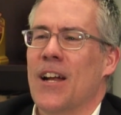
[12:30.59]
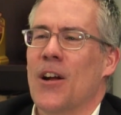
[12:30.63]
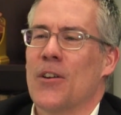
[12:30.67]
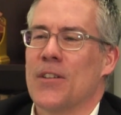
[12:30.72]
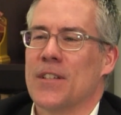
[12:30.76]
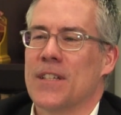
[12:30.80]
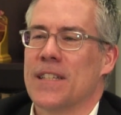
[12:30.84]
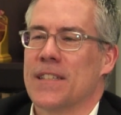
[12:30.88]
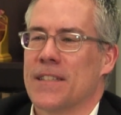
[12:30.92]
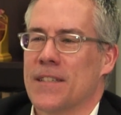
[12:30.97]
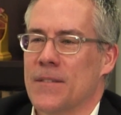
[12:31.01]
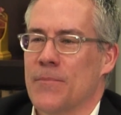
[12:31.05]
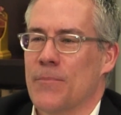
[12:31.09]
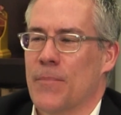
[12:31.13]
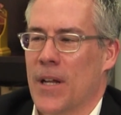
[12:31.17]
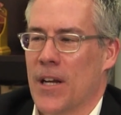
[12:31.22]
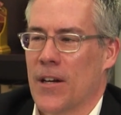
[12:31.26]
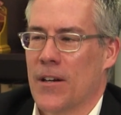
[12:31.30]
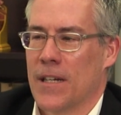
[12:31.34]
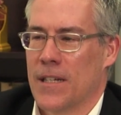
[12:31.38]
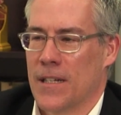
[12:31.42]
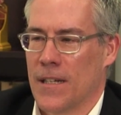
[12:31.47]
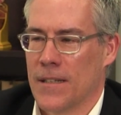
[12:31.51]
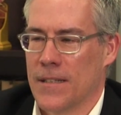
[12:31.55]
COVID or just
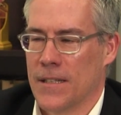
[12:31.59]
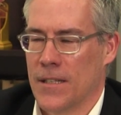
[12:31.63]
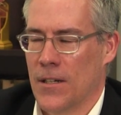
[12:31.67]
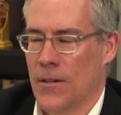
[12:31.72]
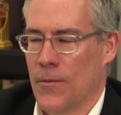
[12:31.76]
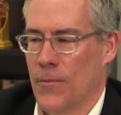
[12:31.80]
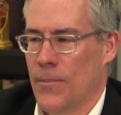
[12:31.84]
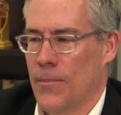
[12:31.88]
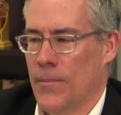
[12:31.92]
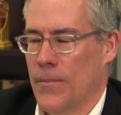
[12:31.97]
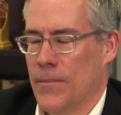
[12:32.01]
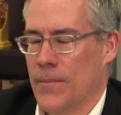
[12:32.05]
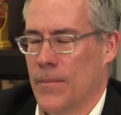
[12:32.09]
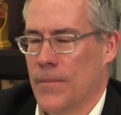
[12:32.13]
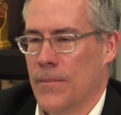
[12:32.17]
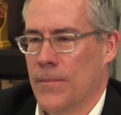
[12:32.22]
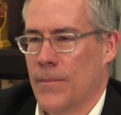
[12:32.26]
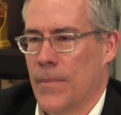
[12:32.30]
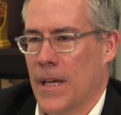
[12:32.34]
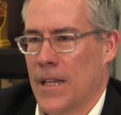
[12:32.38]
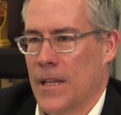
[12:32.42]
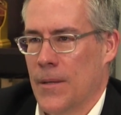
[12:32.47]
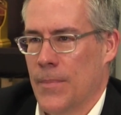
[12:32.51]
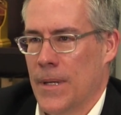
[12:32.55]
buried, you know,
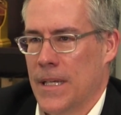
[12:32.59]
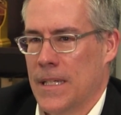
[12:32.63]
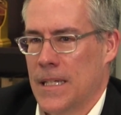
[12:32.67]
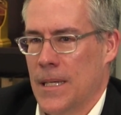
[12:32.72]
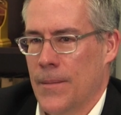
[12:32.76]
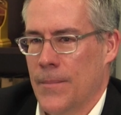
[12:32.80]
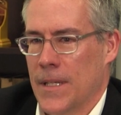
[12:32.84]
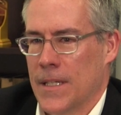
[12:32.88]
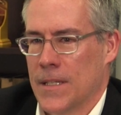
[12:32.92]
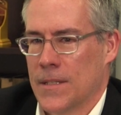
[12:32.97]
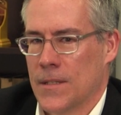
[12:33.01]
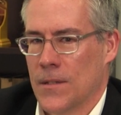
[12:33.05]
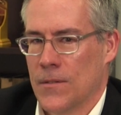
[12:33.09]
by the pandemic.